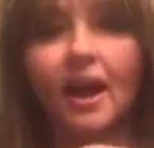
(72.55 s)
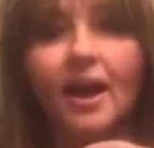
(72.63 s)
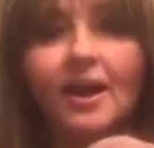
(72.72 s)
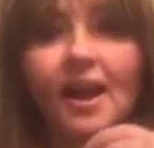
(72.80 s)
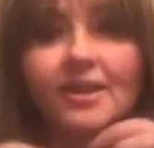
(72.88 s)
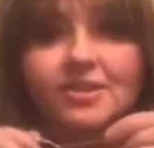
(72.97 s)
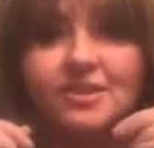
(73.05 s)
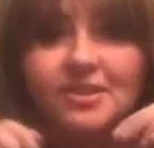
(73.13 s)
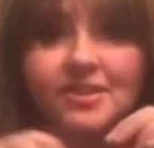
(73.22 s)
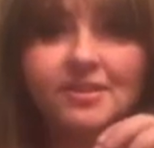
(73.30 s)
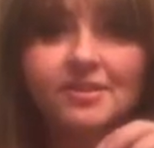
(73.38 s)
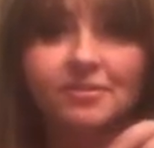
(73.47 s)
I
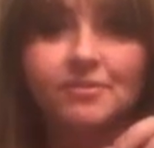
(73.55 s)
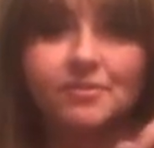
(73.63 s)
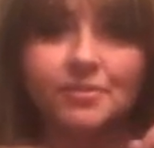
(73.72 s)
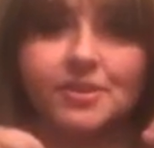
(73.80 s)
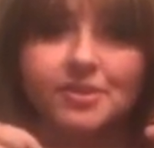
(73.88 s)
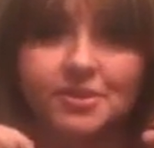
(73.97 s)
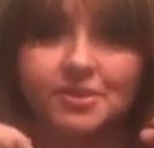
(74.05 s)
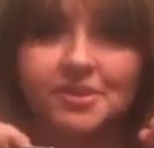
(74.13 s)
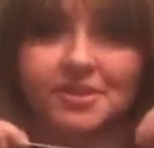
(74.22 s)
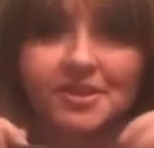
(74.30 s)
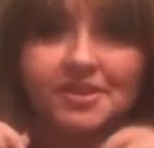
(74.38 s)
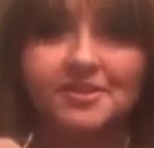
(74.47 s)
actually
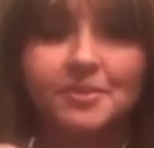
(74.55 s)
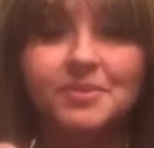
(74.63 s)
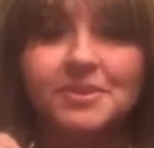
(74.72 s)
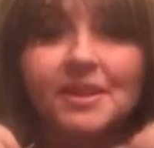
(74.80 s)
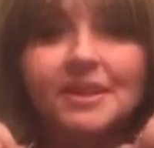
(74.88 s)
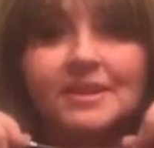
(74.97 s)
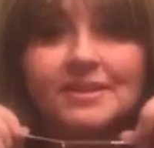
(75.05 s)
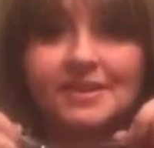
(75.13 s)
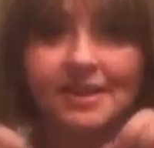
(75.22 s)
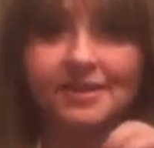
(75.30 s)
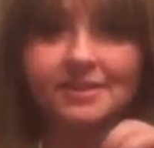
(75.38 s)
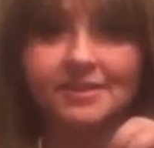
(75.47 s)
researched this. It was 80
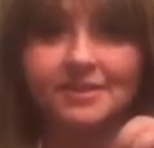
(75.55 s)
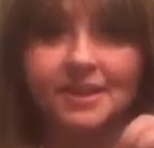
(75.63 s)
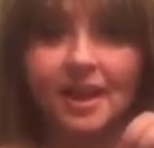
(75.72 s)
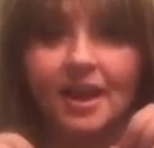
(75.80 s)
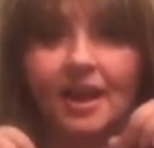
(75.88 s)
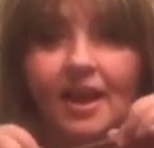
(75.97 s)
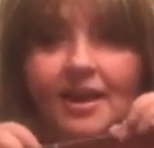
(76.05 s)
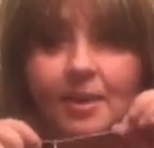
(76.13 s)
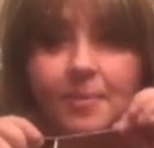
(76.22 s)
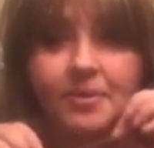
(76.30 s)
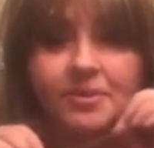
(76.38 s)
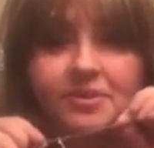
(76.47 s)
cents, and I
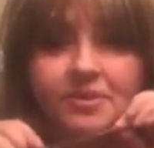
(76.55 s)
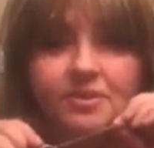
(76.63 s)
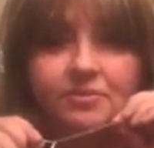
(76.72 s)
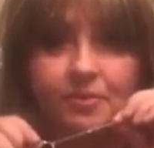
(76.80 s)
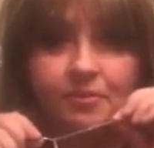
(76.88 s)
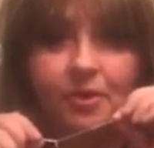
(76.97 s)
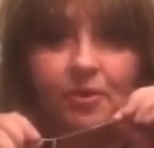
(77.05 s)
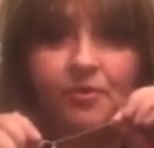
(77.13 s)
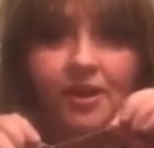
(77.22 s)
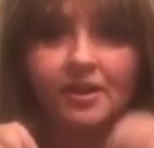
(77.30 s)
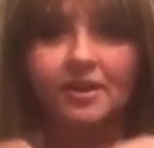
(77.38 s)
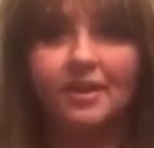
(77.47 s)
purchased this from
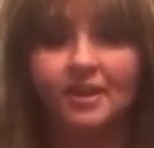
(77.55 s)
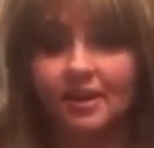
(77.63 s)
Vova.